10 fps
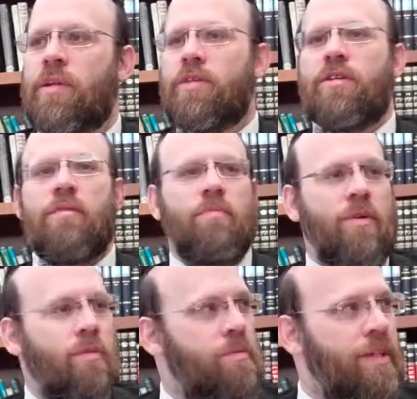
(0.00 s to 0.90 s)
Ben Hashem
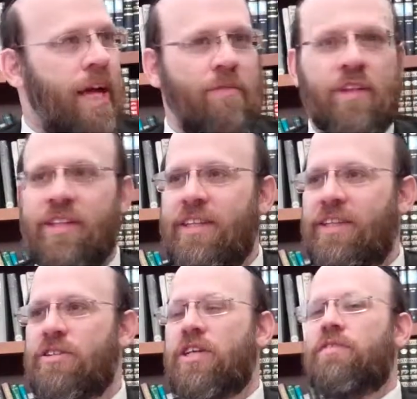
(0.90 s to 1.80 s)
will be davening in
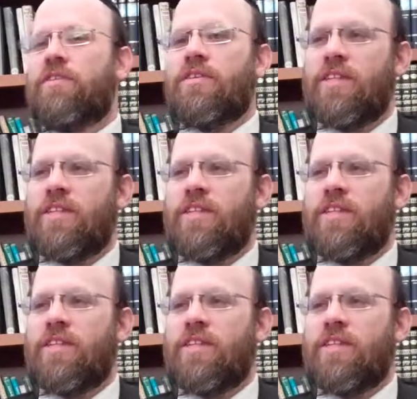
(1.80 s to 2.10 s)
the yeshiva